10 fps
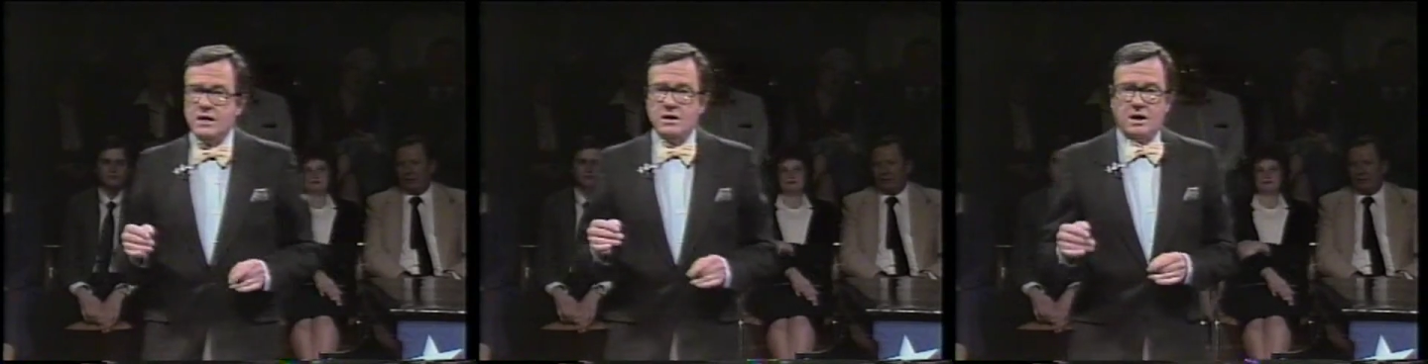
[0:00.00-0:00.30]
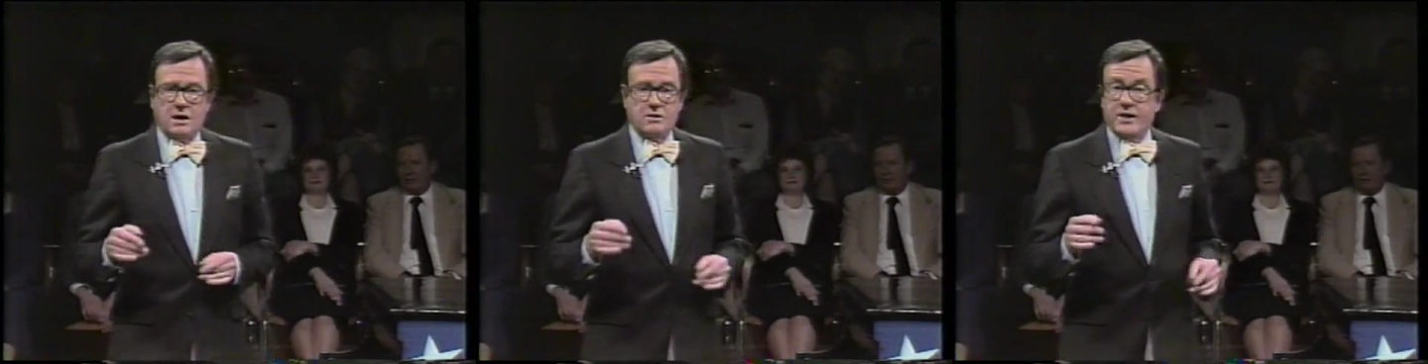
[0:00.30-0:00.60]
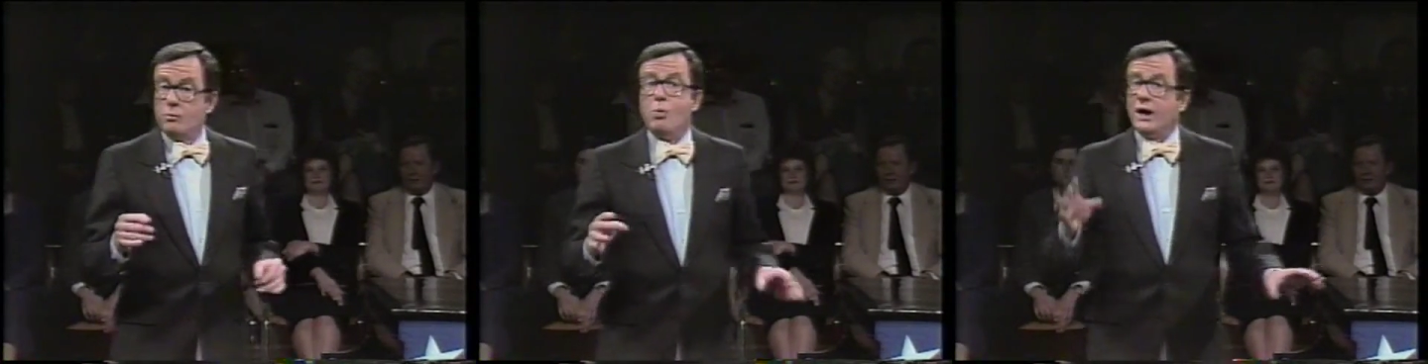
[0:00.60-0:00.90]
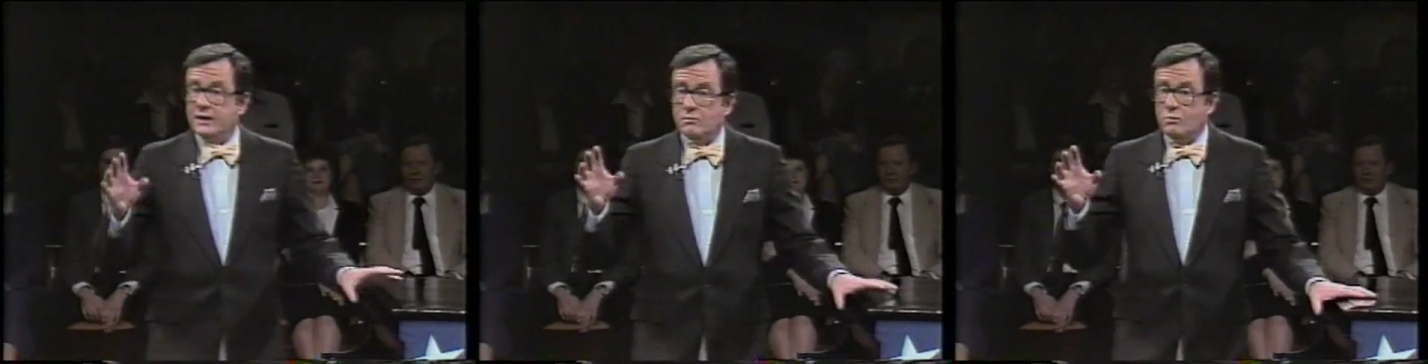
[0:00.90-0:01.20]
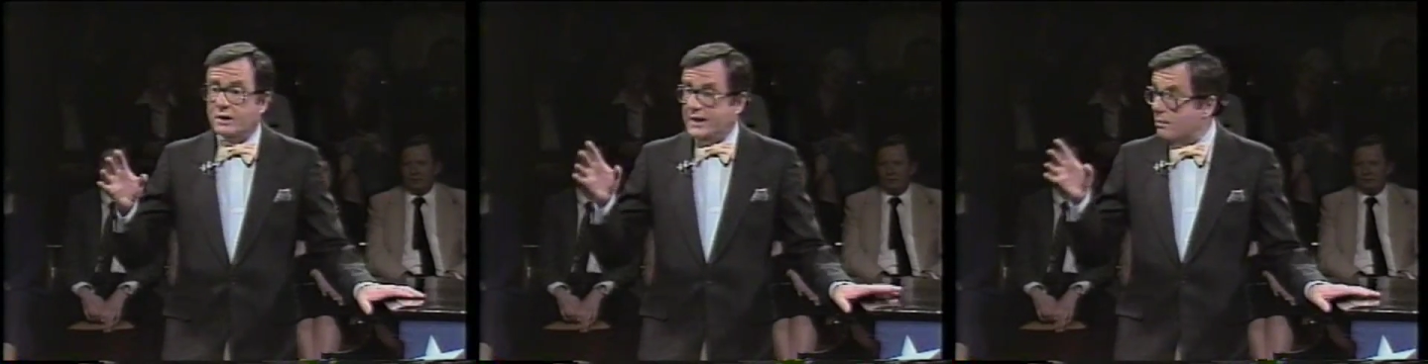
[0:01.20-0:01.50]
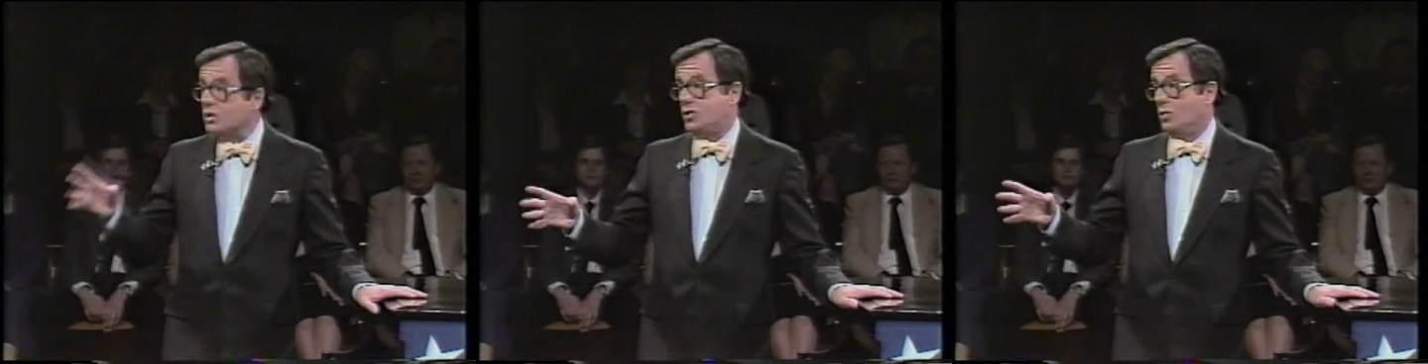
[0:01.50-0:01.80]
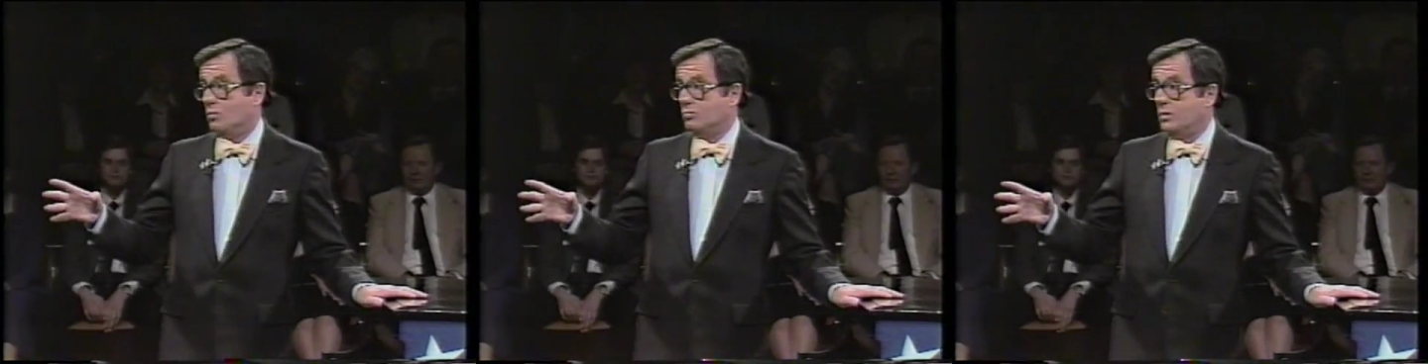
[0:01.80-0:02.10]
them what they would do